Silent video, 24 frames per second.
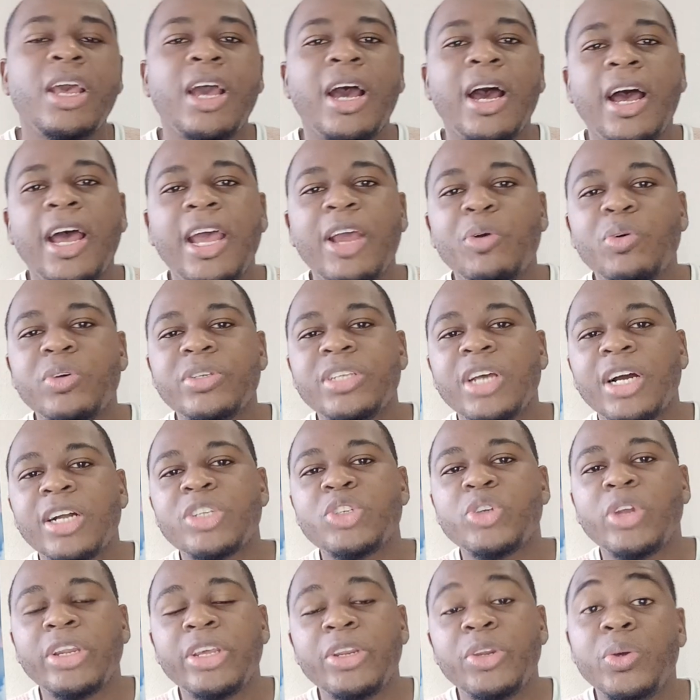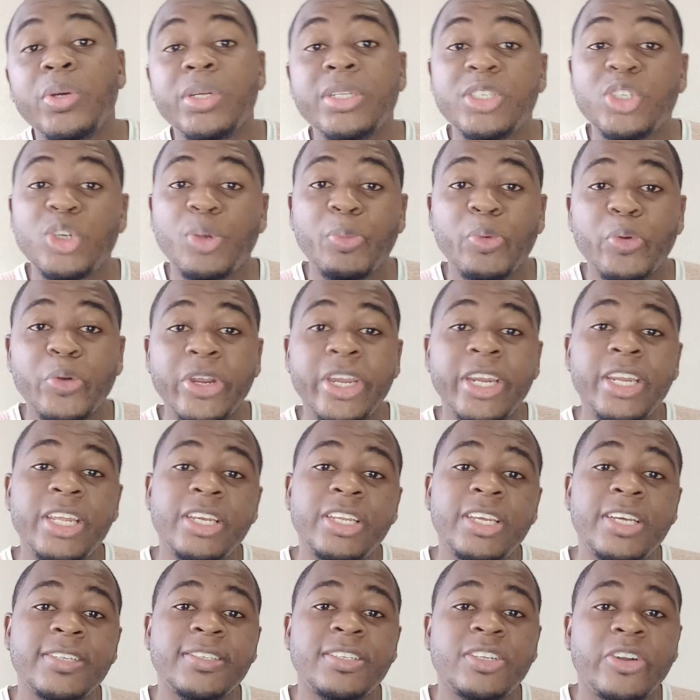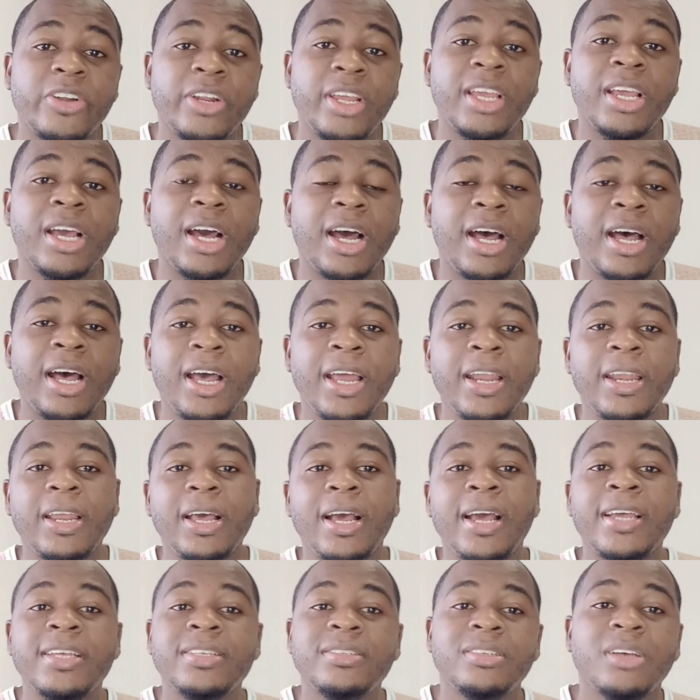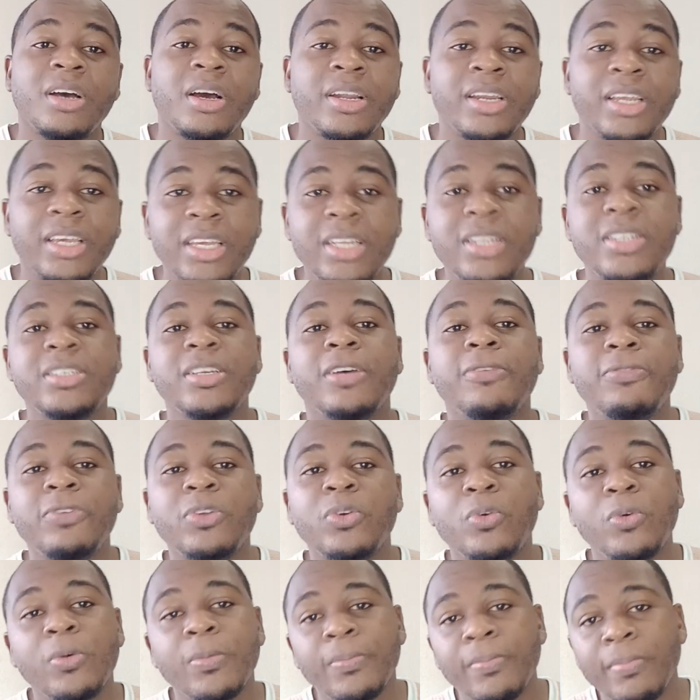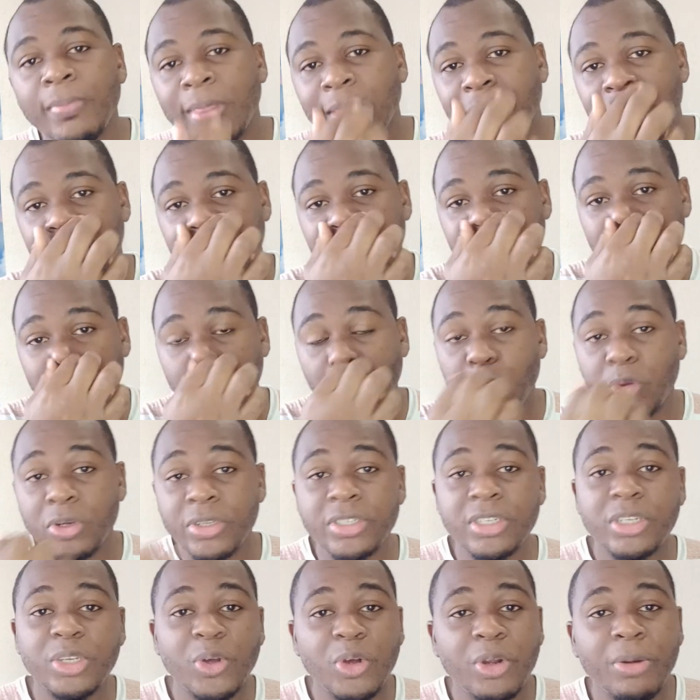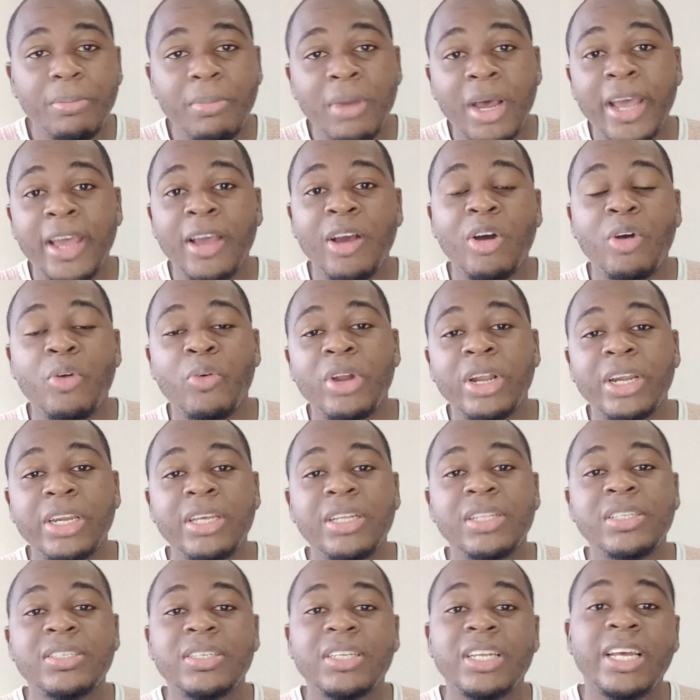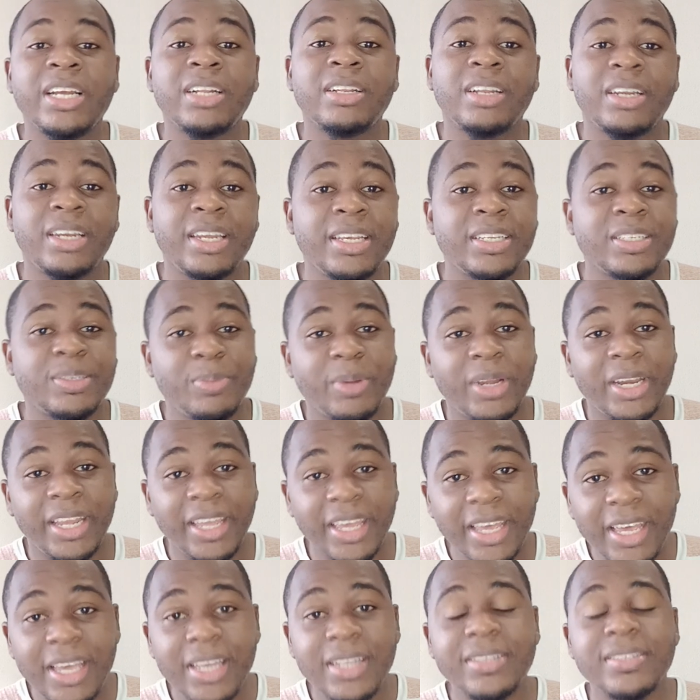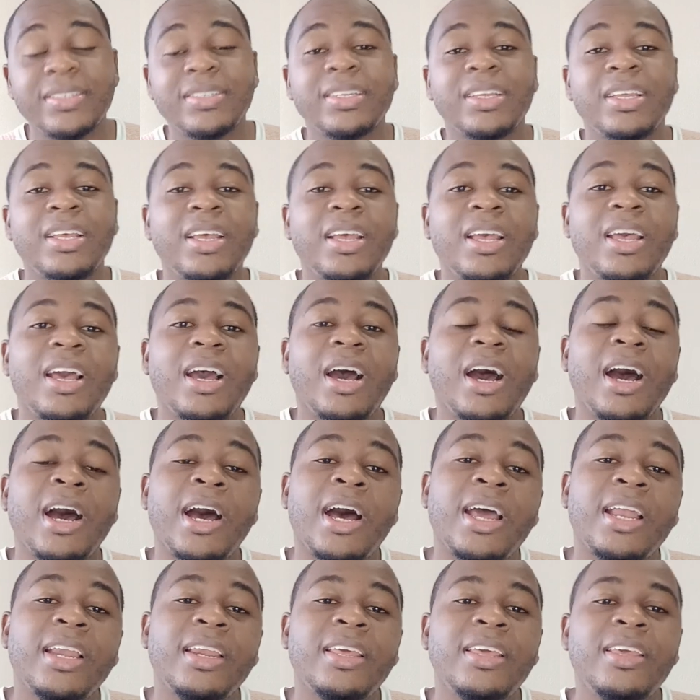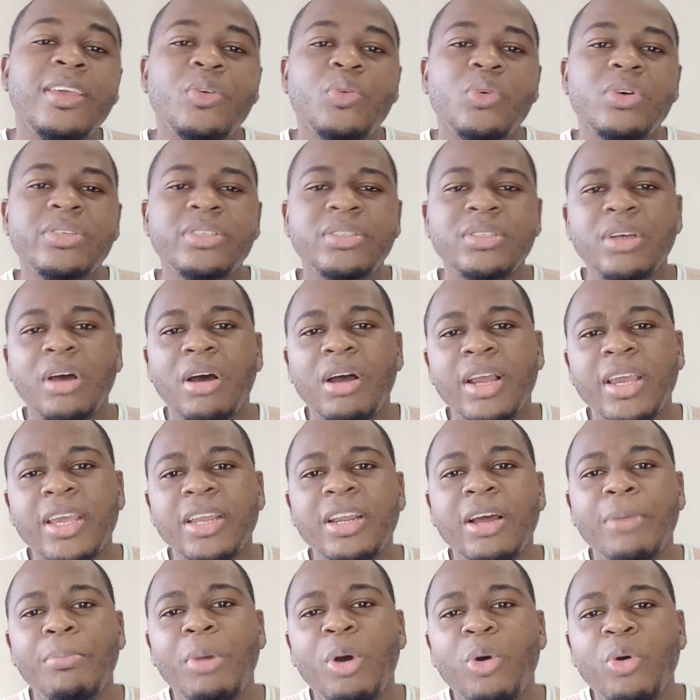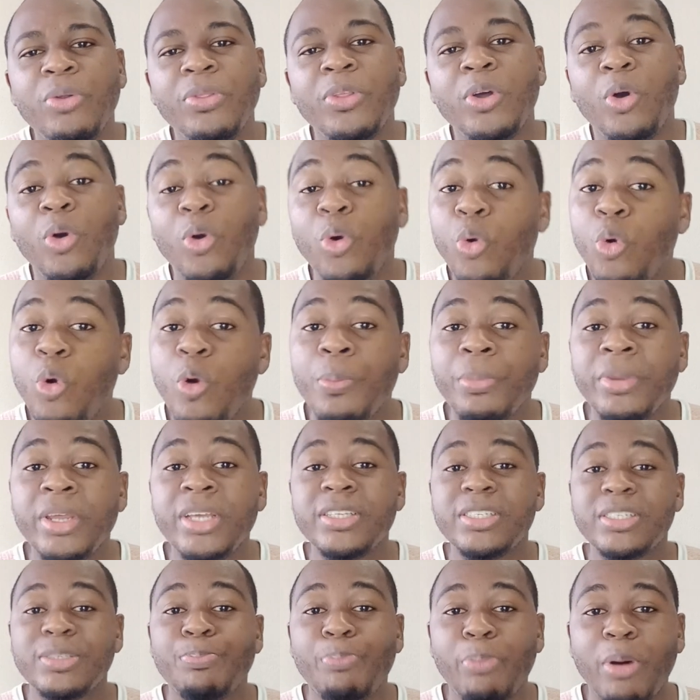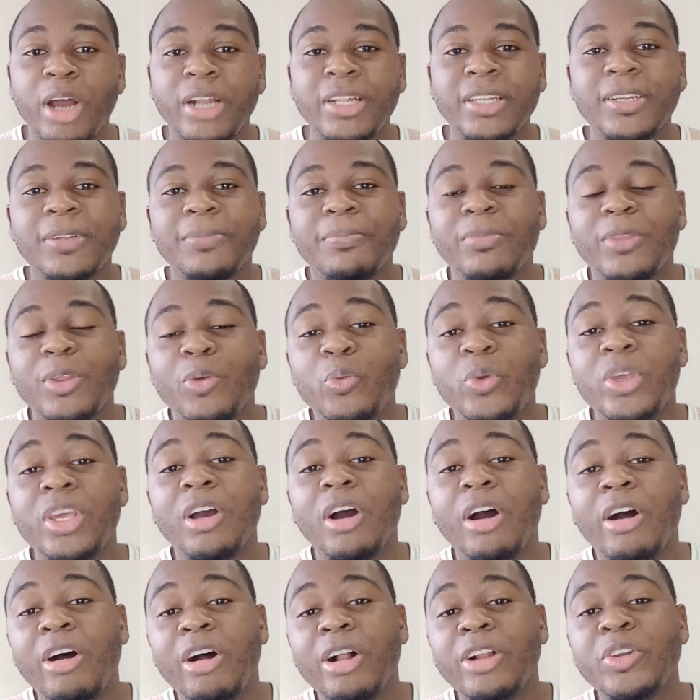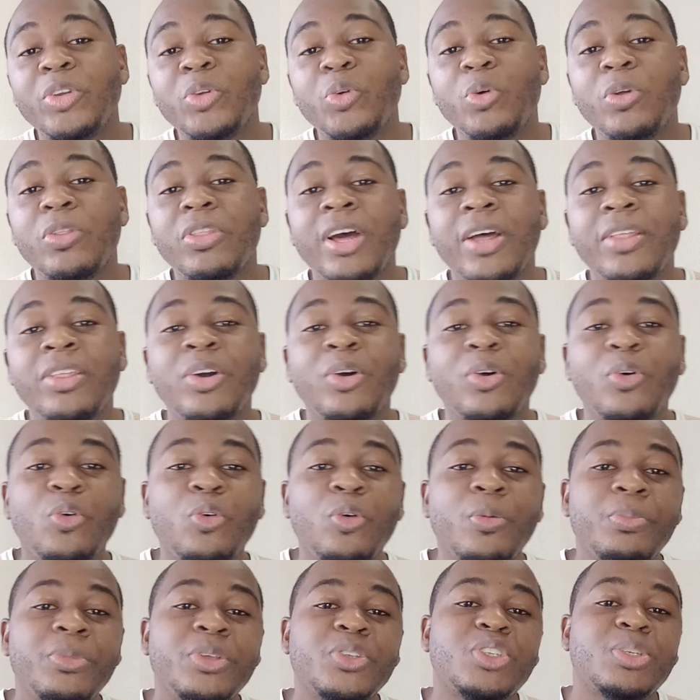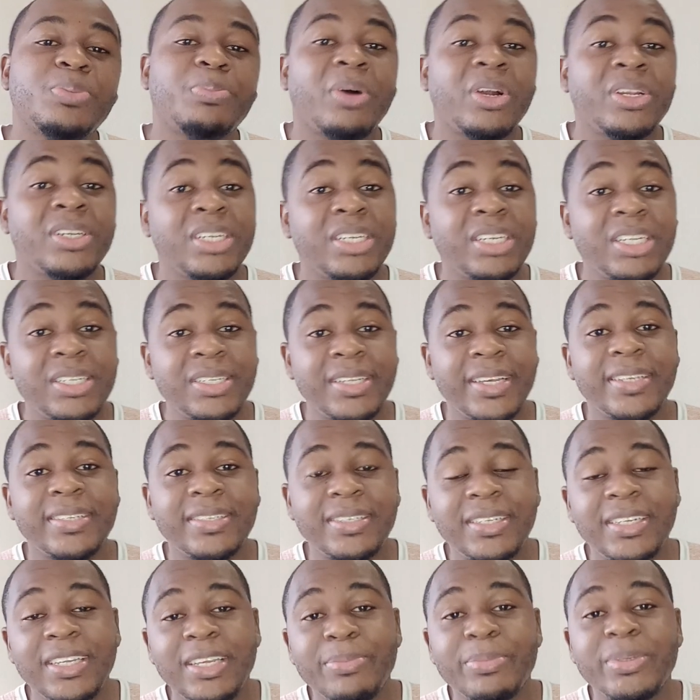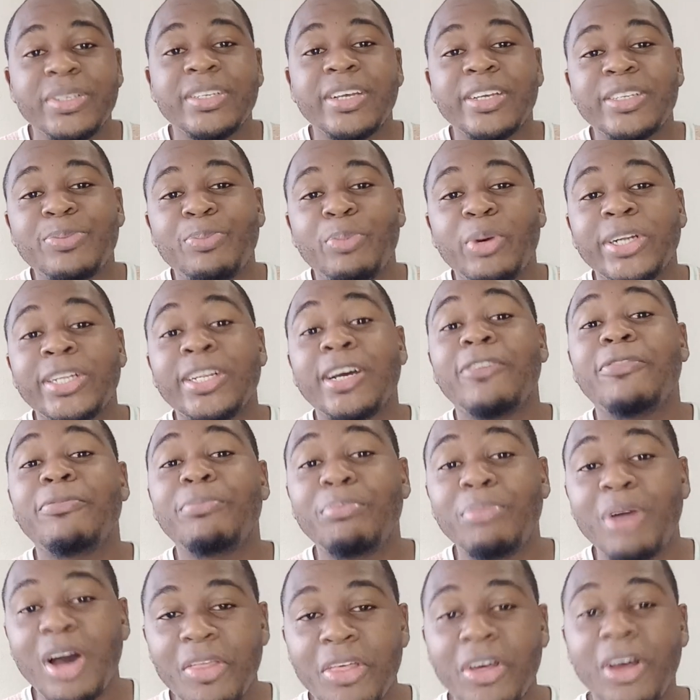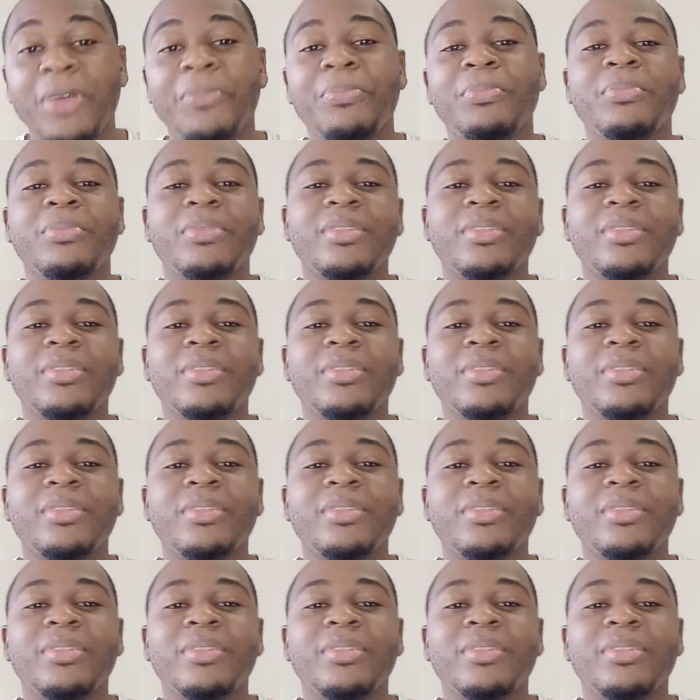I was actually doing some reading yesterday and I saw an interview that was done by our lead selector, Desmond Haynes. And he was talking about the opening spot. We all know that the opening spot in the test team is a spot of bother.